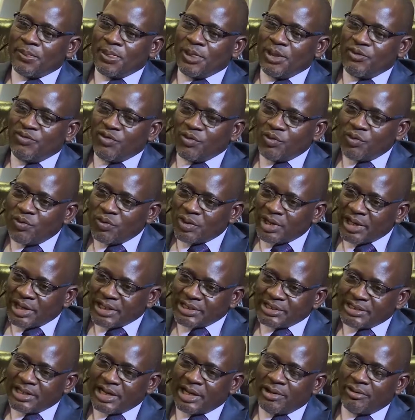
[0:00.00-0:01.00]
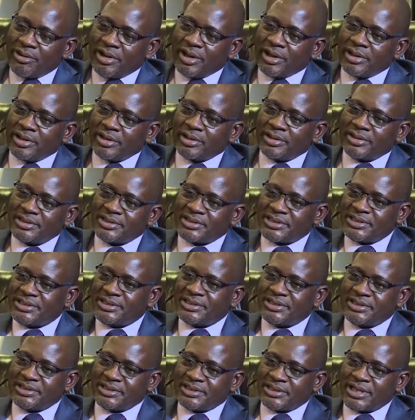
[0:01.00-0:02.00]
If you look at our
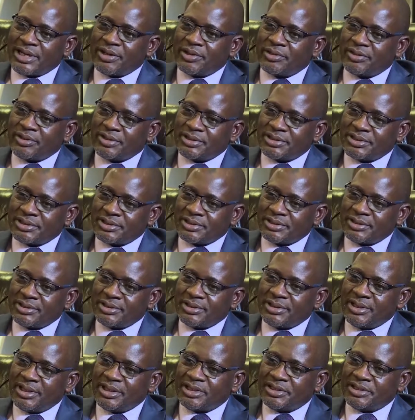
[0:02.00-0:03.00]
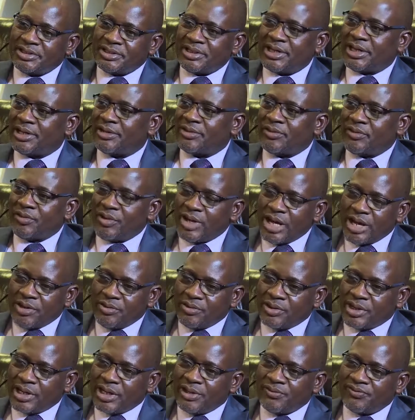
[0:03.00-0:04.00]
cities across Nigeria, where
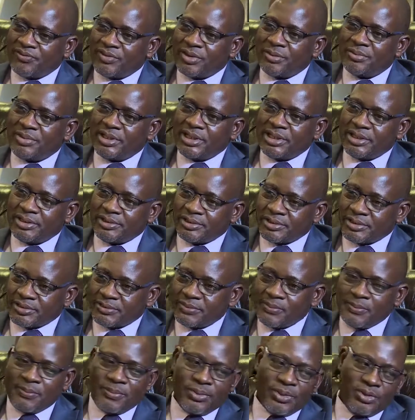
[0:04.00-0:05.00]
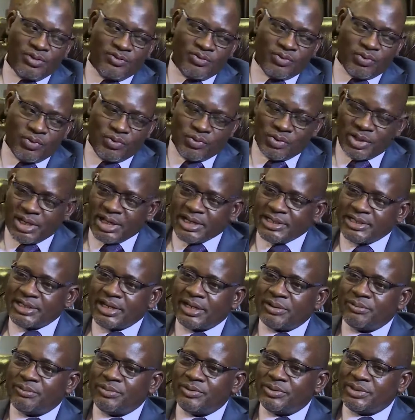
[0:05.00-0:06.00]
you come from, Lagos, if you look at
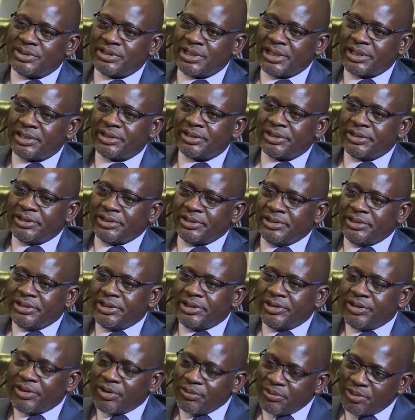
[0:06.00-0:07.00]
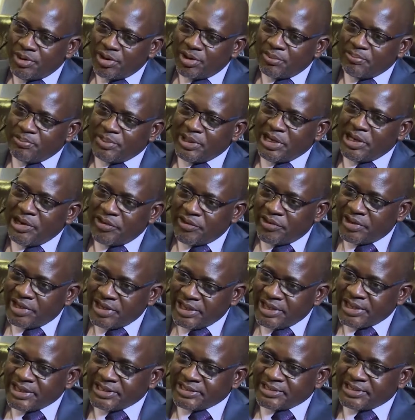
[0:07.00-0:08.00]
Abuja, the number of
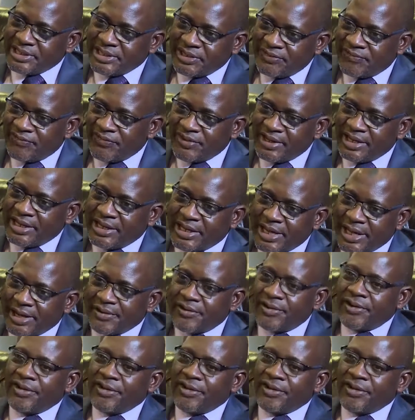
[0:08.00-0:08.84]
billionaires living here,